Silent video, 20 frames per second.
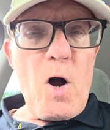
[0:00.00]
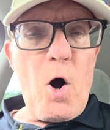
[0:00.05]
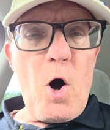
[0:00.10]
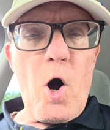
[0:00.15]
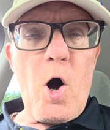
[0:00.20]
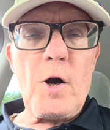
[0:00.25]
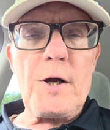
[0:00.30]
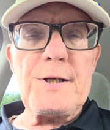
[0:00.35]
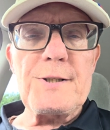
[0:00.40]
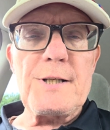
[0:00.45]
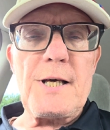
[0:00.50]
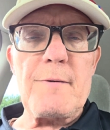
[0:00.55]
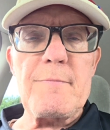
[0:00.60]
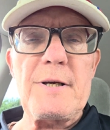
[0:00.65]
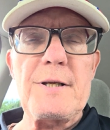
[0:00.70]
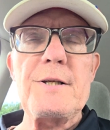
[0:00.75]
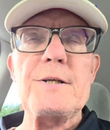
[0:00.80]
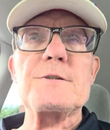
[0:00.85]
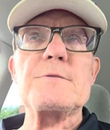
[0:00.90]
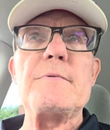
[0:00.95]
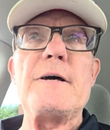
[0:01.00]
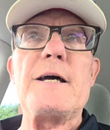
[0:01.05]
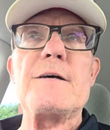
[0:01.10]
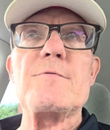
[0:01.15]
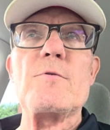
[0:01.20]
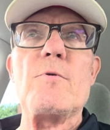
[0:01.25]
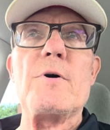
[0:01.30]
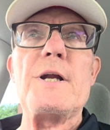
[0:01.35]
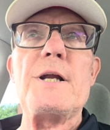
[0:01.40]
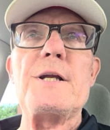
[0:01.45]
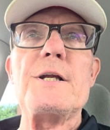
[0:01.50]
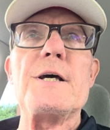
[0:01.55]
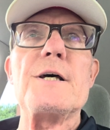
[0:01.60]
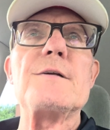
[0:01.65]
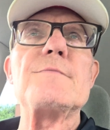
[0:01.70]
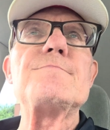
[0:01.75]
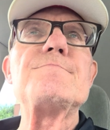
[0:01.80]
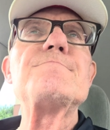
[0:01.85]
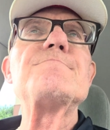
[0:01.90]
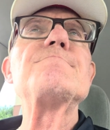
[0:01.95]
All condemning this man for what he did.